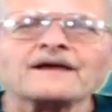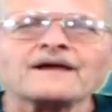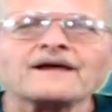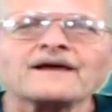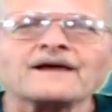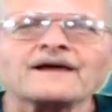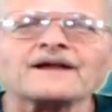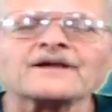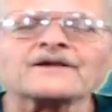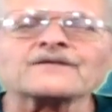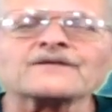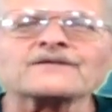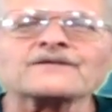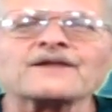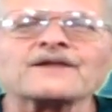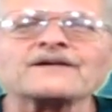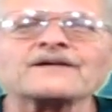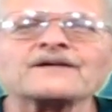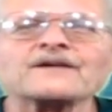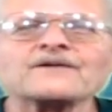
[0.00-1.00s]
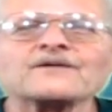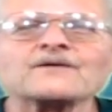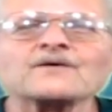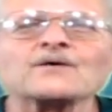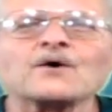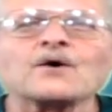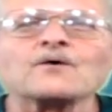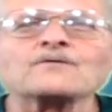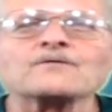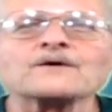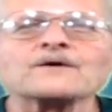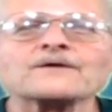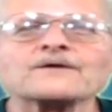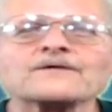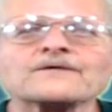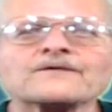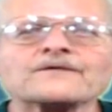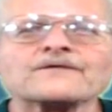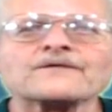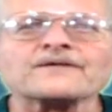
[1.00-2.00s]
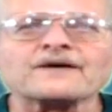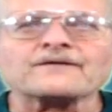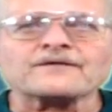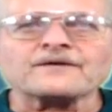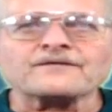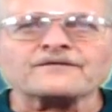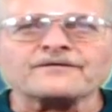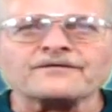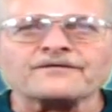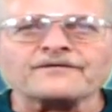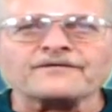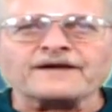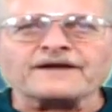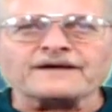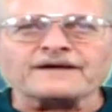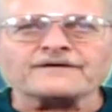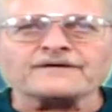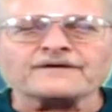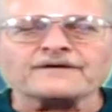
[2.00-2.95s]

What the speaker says: and extend it to over 7 feet.